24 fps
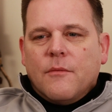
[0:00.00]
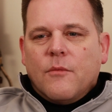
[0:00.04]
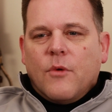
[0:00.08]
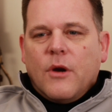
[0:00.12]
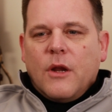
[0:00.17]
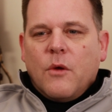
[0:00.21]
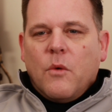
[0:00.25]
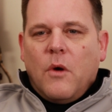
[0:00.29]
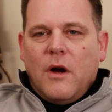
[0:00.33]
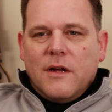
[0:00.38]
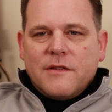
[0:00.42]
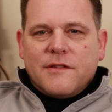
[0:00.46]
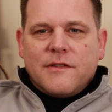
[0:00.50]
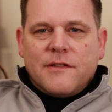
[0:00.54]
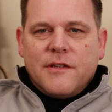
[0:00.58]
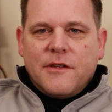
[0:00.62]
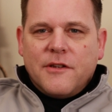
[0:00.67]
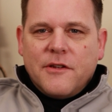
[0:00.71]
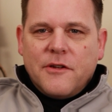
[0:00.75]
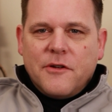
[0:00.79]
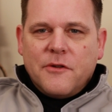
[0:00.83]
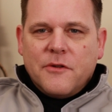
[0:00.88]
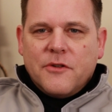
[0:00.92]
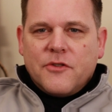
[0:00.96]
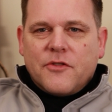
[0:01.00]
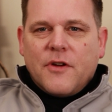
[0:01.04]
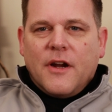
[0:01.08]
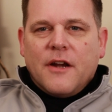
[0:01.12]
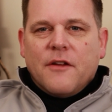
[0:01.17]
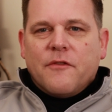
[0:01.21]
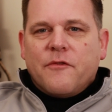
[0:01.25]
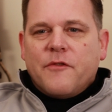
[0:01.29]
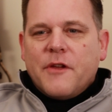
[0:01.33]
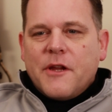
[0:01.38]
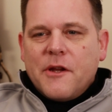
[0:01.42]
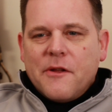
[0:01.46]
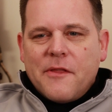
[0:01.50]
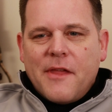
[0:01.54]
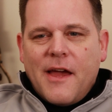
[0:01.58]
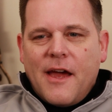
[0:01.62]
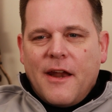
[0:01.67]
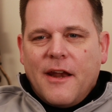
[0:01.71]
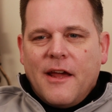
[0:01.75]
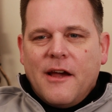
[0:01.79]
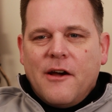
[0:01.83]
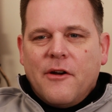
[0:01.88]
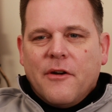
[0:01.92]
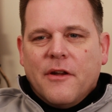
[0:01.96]
what he wants to do, and trying to figure
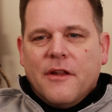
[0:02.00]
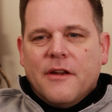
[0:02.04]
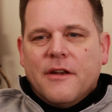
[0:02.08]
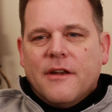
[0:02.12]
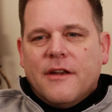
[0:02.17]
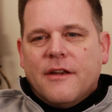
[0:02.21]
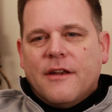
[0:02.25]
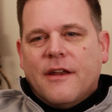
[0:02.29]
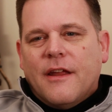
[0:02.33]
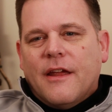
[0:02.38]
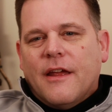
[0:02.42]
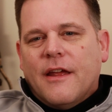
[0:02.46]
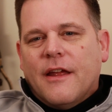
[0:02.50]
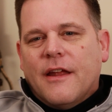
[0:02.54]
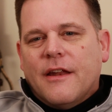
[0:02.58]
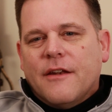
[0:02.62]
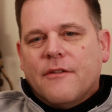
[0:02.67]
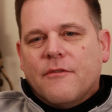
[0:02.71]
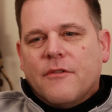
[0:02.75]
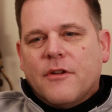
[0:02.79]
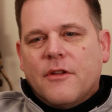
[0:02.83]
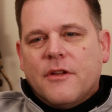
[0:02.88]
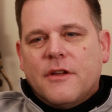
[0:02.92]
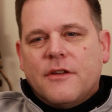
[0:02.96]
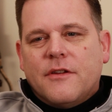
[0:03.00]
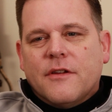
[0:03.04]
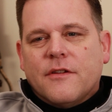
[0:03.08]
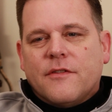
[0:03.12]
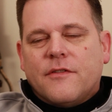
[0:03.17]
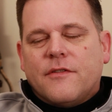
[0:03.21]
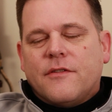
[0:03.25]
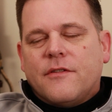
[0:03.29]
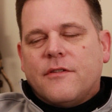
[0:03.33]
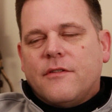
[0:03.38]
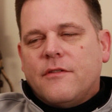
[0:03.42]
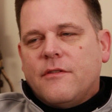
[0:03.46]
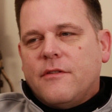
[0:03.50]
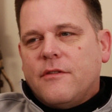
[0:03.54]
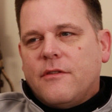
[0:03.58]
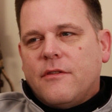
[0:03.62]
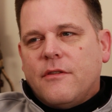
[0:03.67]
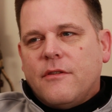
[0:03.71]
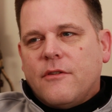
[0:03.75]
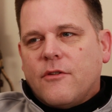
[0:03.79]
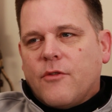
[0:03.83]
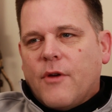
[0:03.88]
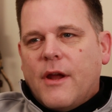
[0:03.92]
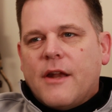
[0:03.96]
that out, and really just
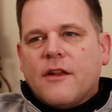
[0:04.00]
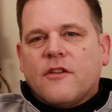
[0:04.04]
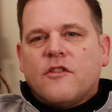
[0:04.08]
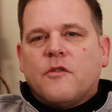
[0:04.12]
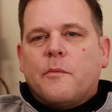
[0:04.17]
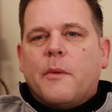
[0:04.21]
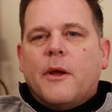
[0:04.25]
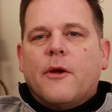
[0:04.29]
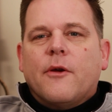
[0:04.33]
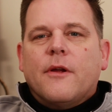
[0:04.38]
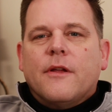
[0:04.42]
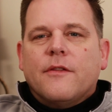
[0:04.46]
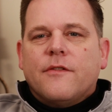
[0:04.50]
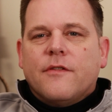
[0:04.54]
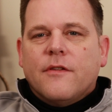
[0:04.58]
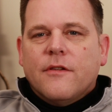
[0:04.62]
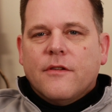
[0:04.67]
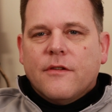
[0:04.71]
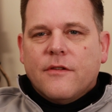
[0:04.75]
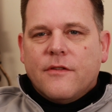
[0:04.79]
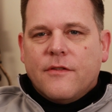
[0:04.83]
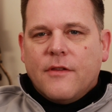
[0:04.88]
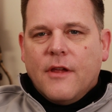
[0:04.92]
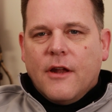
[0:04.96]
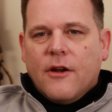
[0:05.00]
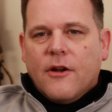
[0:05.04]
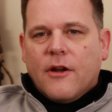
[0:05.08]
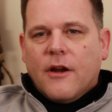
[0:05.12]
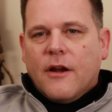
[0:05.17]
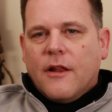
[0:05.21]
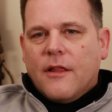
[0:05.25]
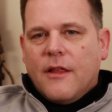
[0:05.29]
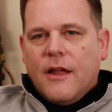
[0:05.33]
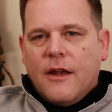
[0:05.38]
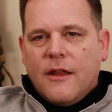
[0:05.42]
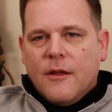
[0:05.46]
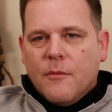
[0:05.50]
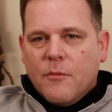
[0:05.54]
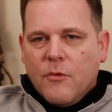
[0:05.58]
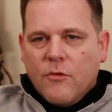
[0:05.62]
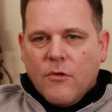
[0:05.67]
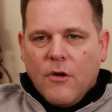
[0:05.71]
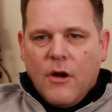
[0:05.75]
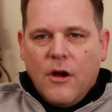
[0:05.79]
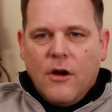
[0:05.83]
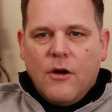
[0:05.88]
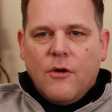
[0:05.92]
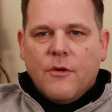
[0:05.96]
create experiences that are going to let him
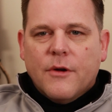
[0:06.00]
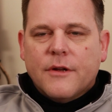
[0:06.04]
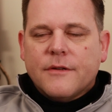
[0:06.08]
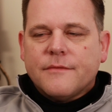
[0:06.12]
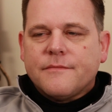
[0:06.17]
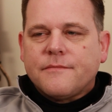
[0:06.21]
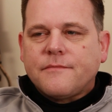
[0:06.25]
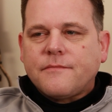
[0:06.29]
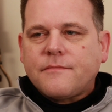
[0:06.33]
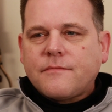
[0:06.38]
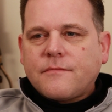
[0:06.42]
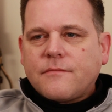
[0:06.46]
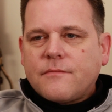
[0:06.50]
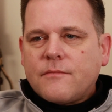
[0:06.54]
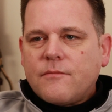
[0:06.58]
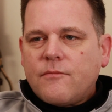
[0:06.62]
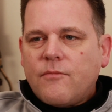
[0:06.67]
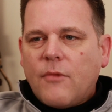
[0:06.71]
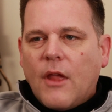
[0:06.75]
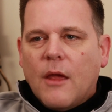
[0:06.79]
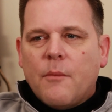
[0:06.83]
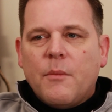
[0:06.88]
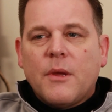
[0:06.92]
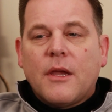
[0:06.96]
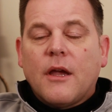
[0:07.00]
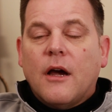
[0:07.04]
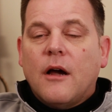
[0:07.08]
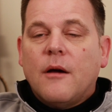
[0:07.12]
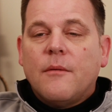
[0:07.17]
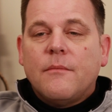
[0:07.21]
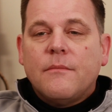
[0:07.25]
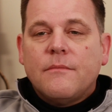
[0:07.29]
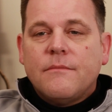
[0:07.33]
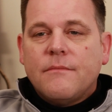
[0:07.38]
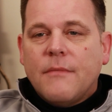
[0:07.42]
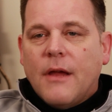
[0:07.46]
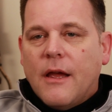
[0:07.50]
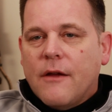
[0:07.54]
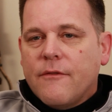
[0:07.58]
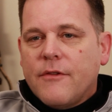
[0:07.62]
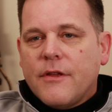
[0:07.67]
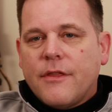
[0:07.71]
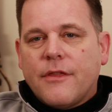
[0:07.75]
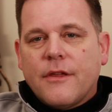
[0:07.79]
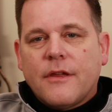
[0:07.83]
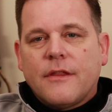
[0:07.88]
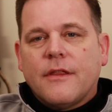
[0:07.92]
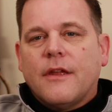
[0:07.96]
grow and become
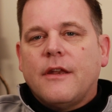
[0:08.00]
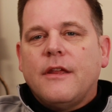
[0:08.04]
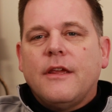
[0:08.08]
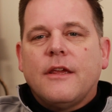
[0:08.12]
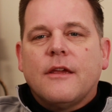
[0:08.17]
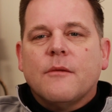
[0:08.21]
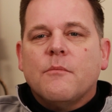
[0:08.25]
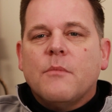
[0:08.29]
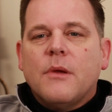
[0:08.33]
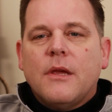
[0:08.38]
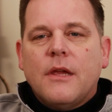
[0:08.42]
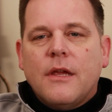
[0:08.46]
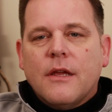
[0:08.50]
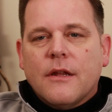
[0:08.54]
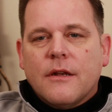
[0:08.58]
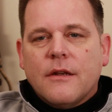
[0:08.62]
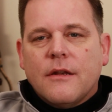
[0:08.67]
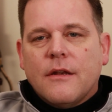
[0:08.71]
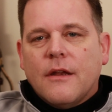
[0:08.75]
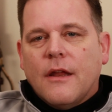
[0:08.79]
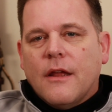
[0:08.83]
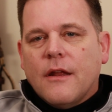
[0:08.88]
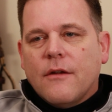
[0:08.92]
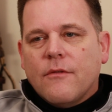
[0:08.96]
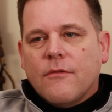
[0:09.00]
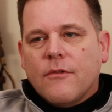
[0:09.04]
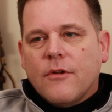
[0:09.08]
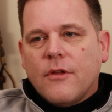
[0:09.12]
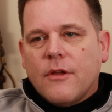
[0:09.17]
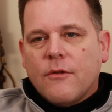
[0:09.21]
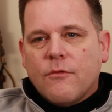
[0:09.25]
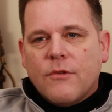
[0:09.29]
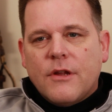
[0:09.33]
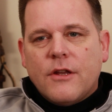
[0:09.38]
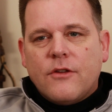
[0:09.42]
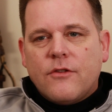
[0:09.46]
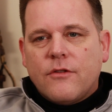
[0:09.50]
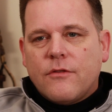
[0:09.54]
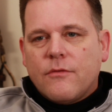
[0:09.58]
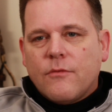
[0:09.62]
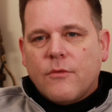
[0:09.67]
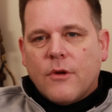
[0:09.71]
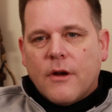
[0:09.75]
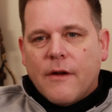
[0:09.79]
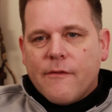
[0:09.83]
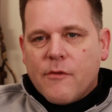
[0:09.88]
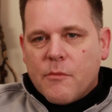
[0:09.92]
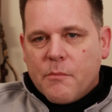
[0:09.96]
everything that he can be, and really reach
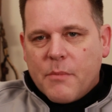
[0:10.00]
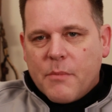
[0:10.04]
whatever